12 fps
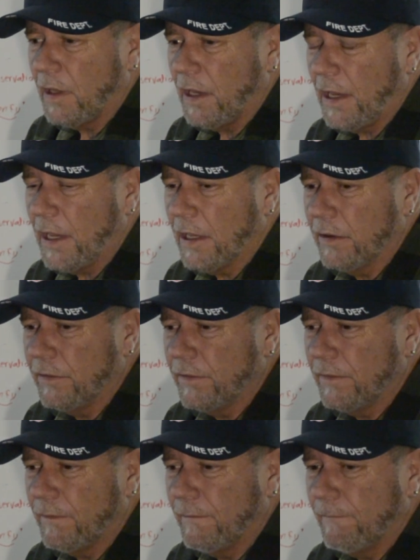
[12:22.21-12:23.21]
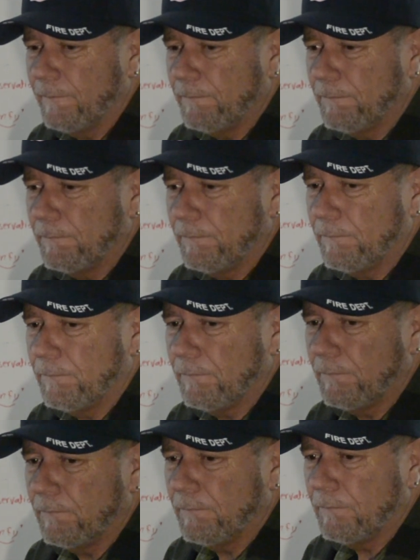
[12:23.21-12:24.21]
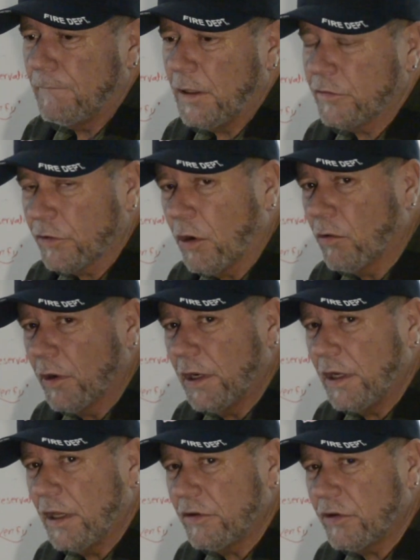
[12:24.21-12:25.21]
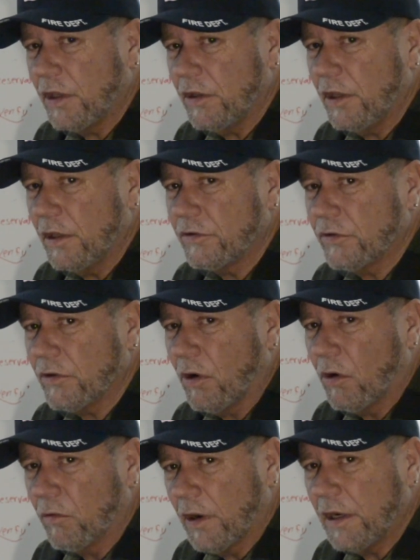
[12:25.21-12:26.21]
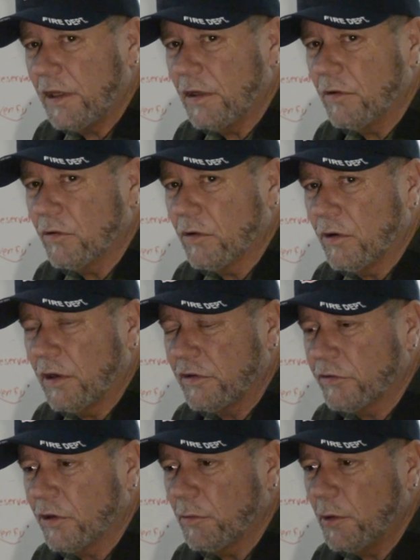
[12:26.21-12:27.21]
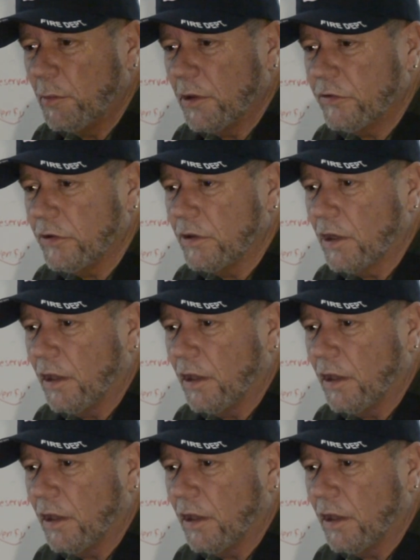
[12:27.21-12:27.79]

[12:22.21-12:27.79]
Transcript: and it's already extremely busy.